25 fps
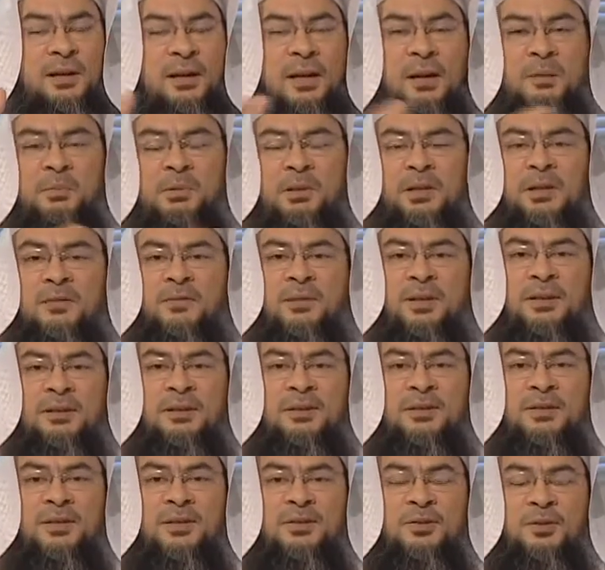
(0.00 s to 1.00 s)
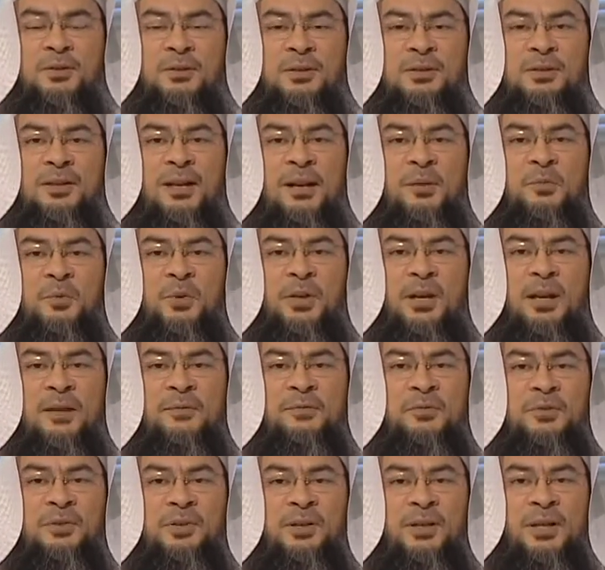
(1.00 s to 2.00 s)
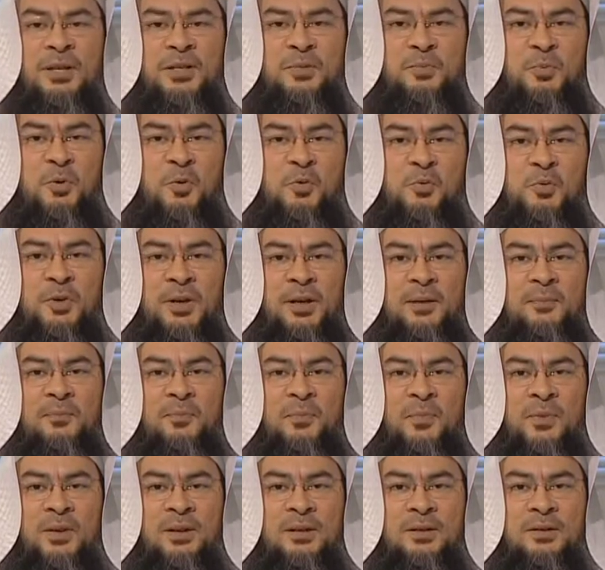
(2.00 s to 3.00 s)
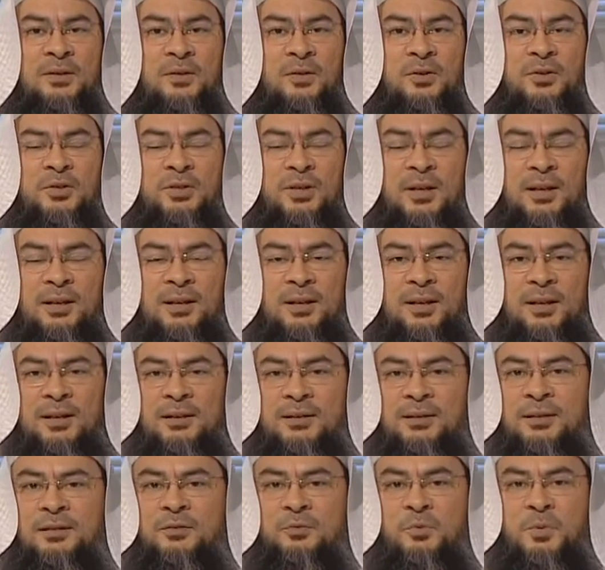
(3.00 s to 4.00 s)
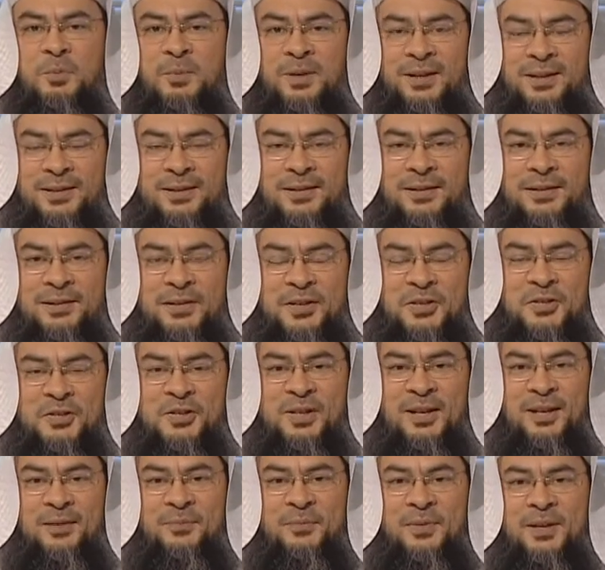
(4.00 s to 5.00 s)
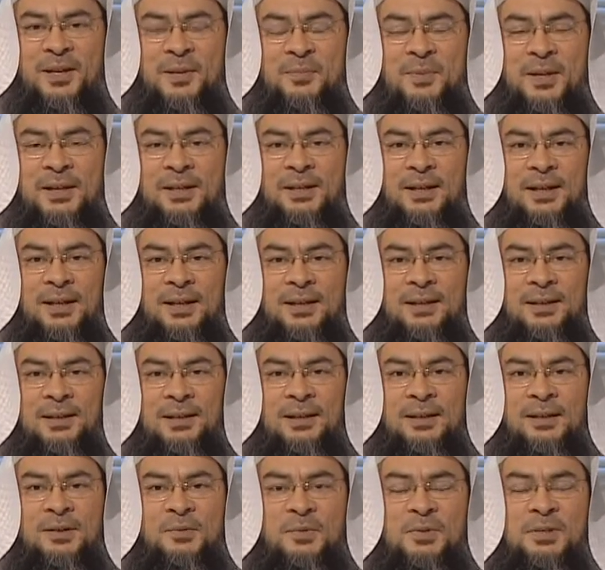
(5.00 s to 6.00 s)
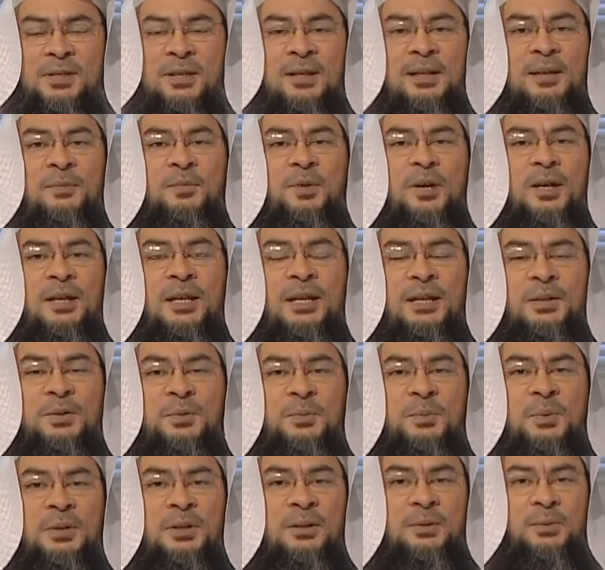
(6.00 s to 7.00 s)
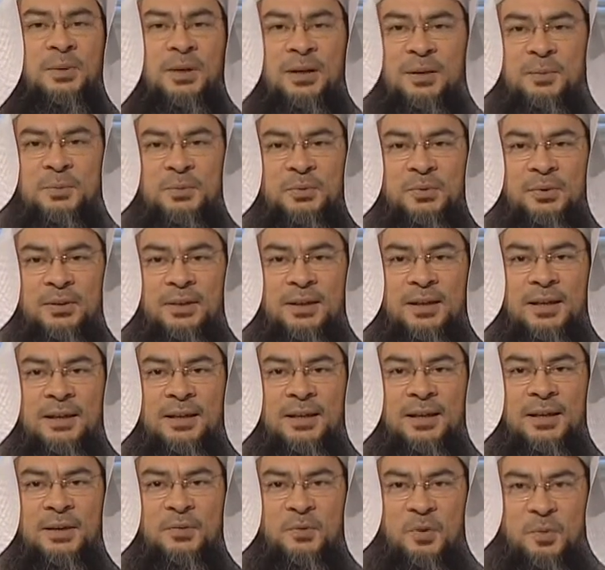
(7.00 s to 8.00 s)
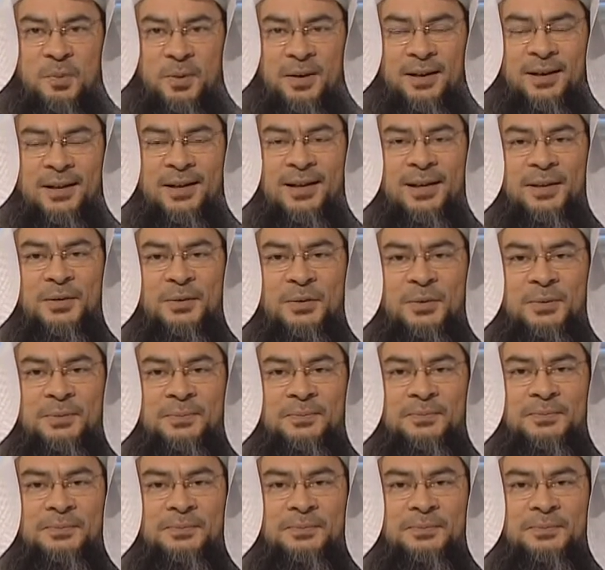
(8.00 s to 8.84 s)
I believe that this is all the time we have for today's program. So inshallah, until we meet next time, fi amanillah. Wassalamu alaikum wa rahmatullahi wa barakatuh.